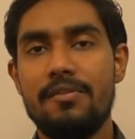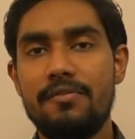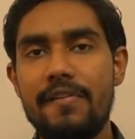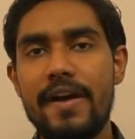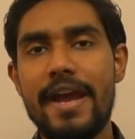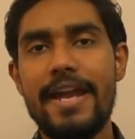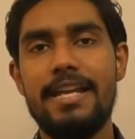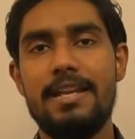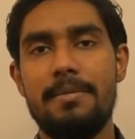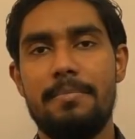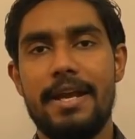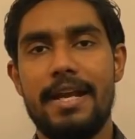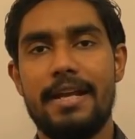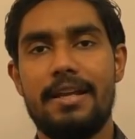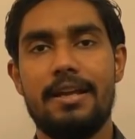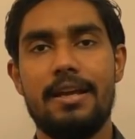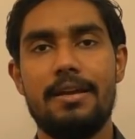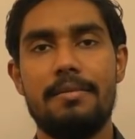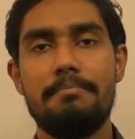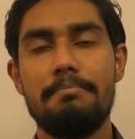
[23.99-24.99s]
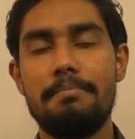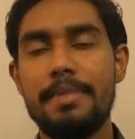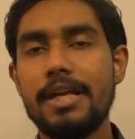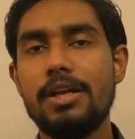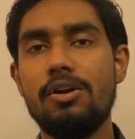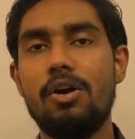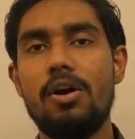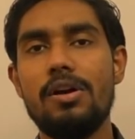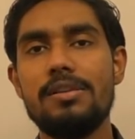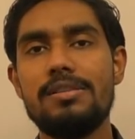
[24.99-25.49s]
Why debate?
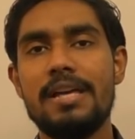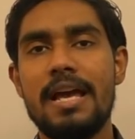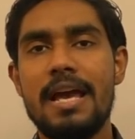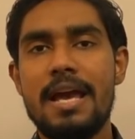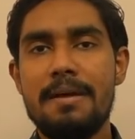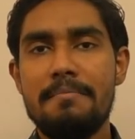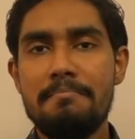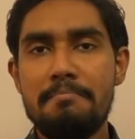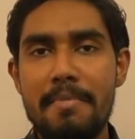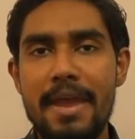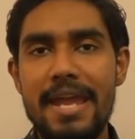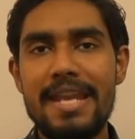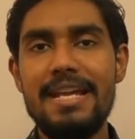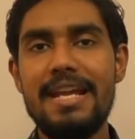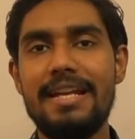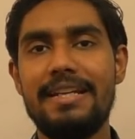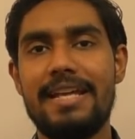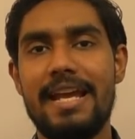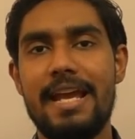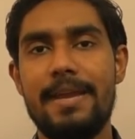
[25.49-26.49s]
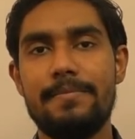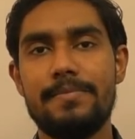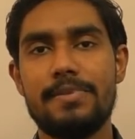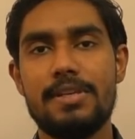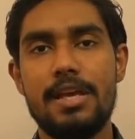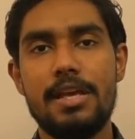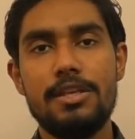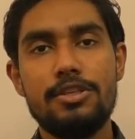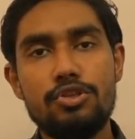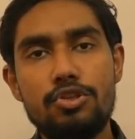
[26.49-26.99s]
Because many a
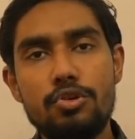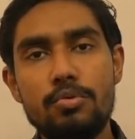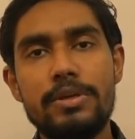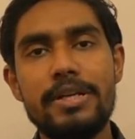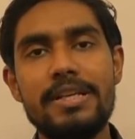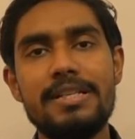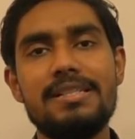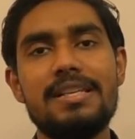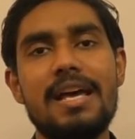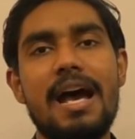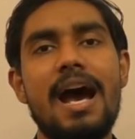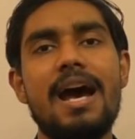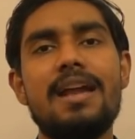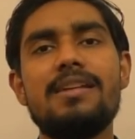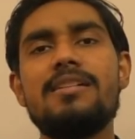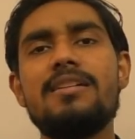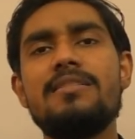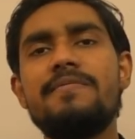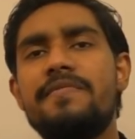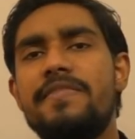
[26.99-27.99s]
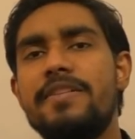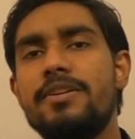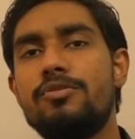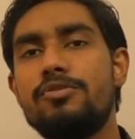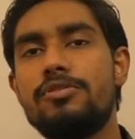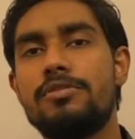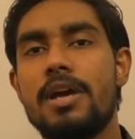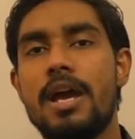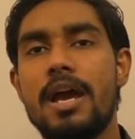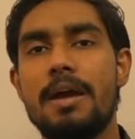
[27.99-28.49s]
times students are
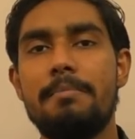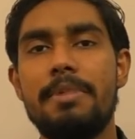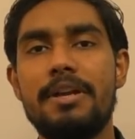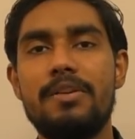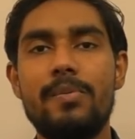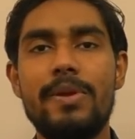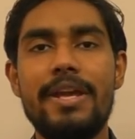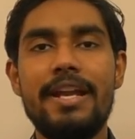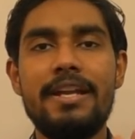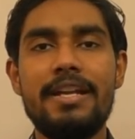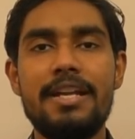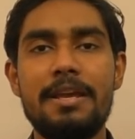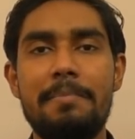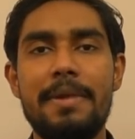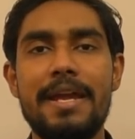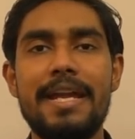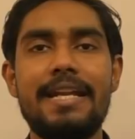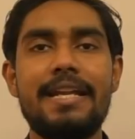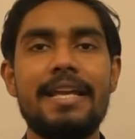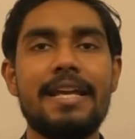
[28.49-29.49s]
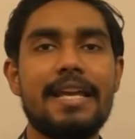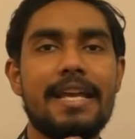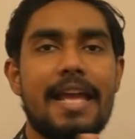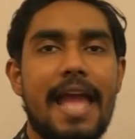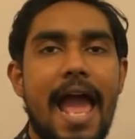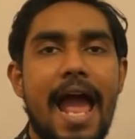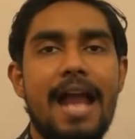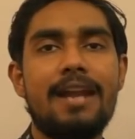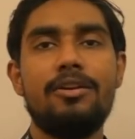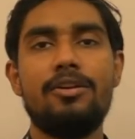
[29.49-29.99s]
confused between debate
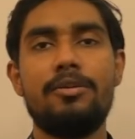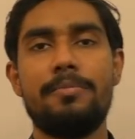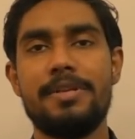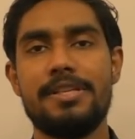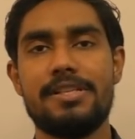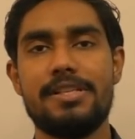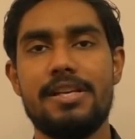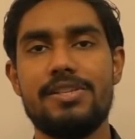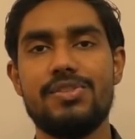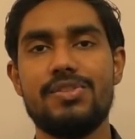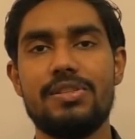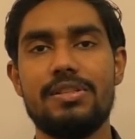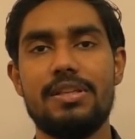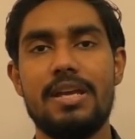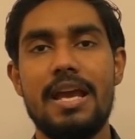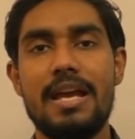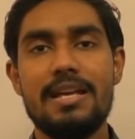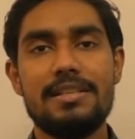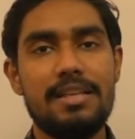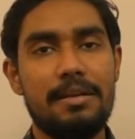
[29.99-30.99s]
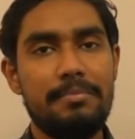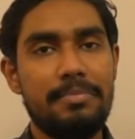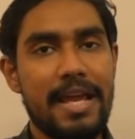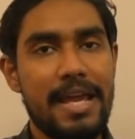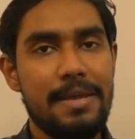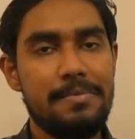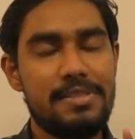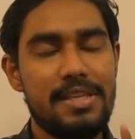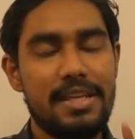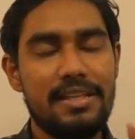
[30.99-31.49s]
and group discussion.
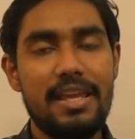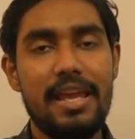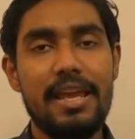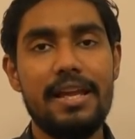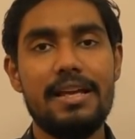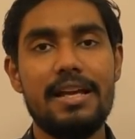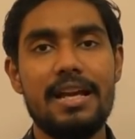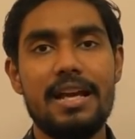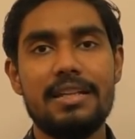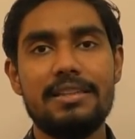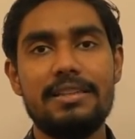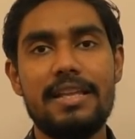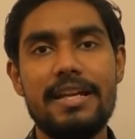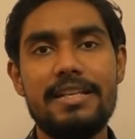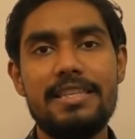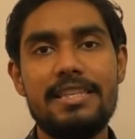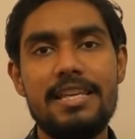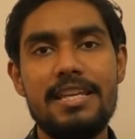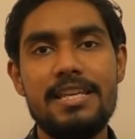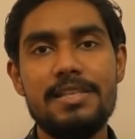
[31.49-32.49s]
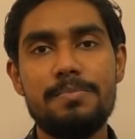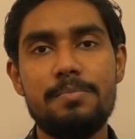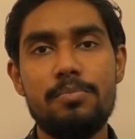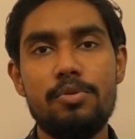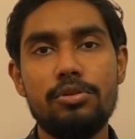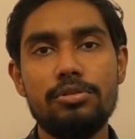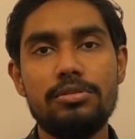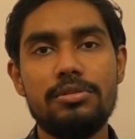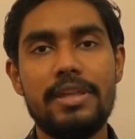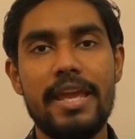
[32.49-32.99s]
Sometimes they think that these
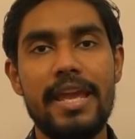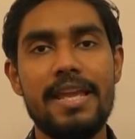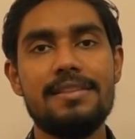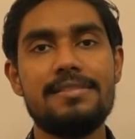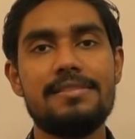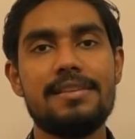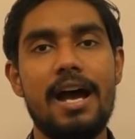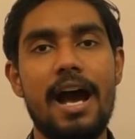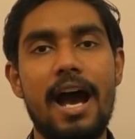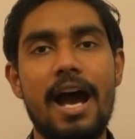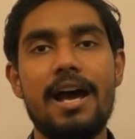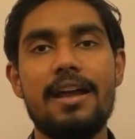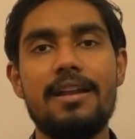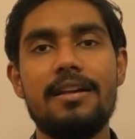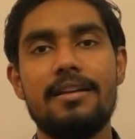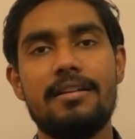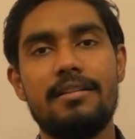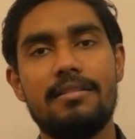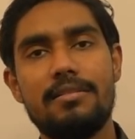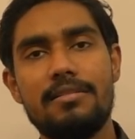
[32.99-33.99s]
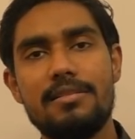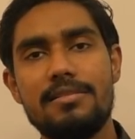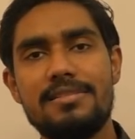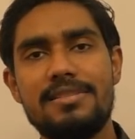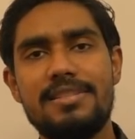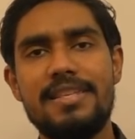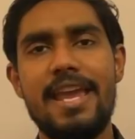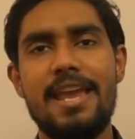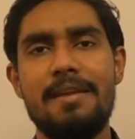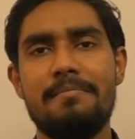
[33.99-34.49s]
both things are
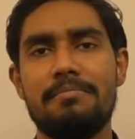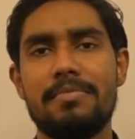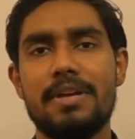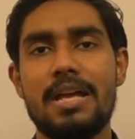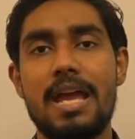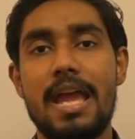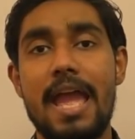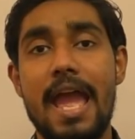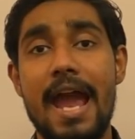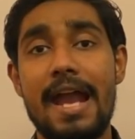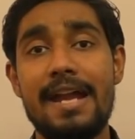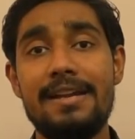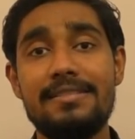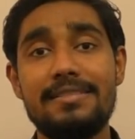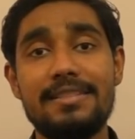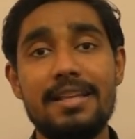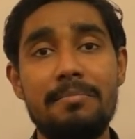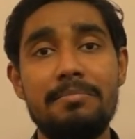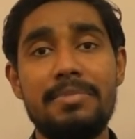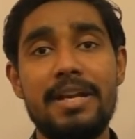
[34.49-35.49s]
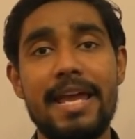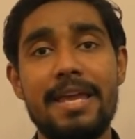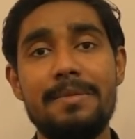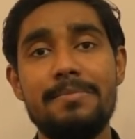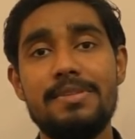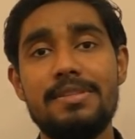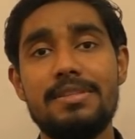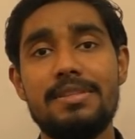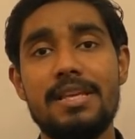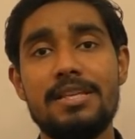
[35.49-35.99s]
same, and
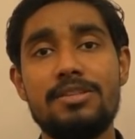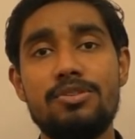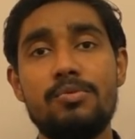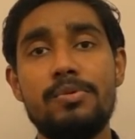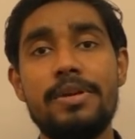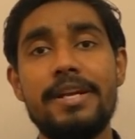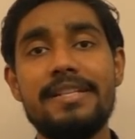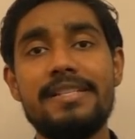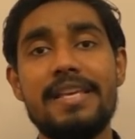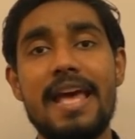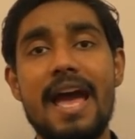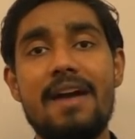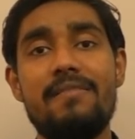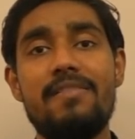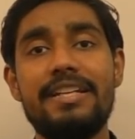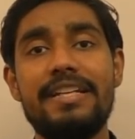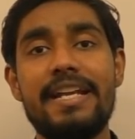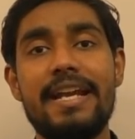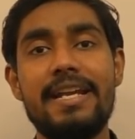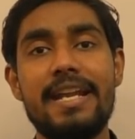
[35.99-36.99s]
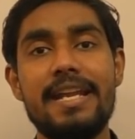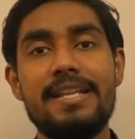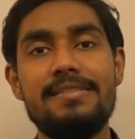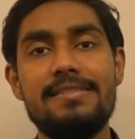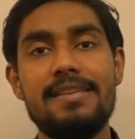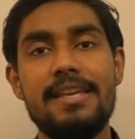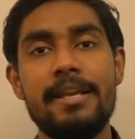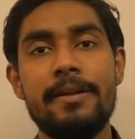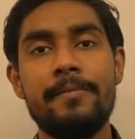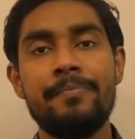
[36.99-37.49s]
sometimes the students have a
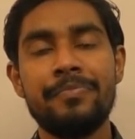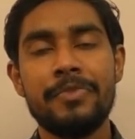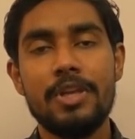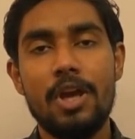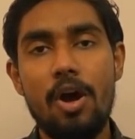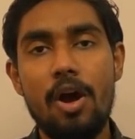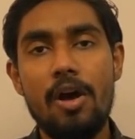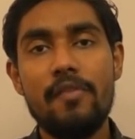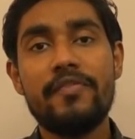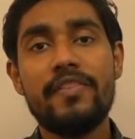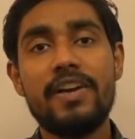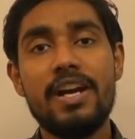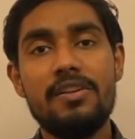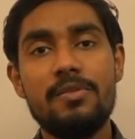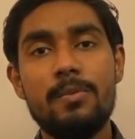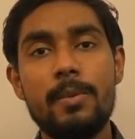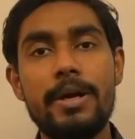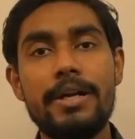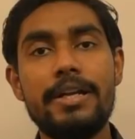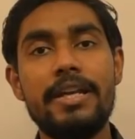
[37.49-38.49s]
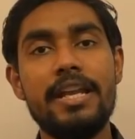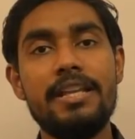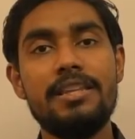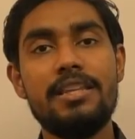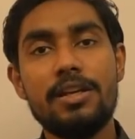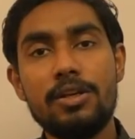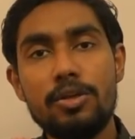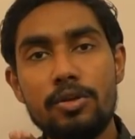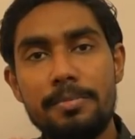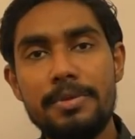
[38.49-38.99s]
tendency of converting
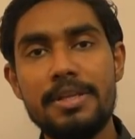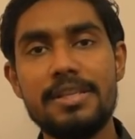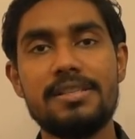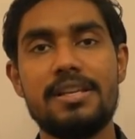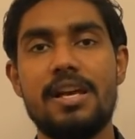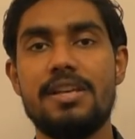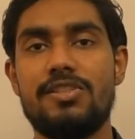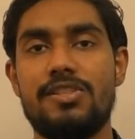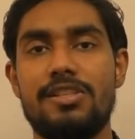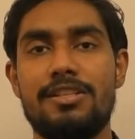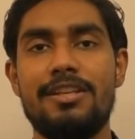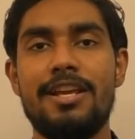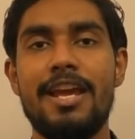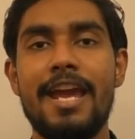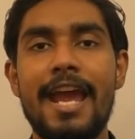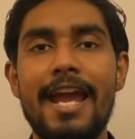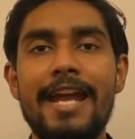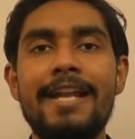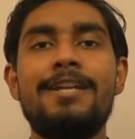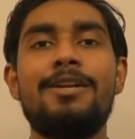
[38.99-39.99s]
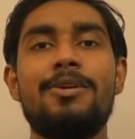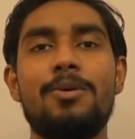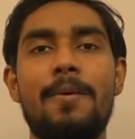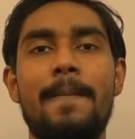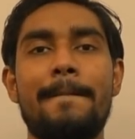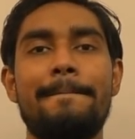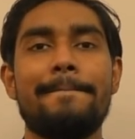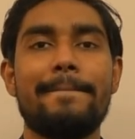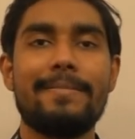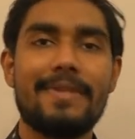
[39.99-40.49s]
the group discussion into
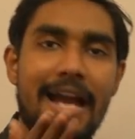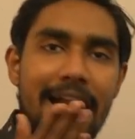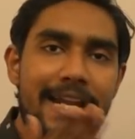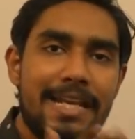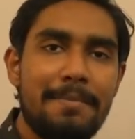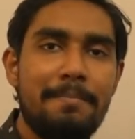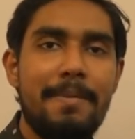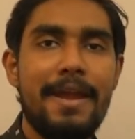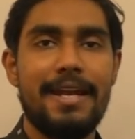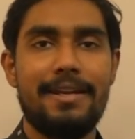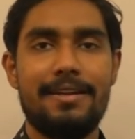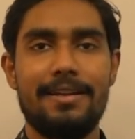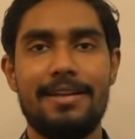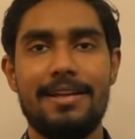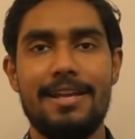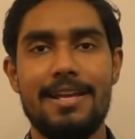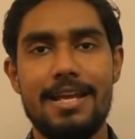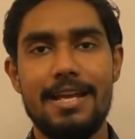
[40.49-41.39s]
a debate.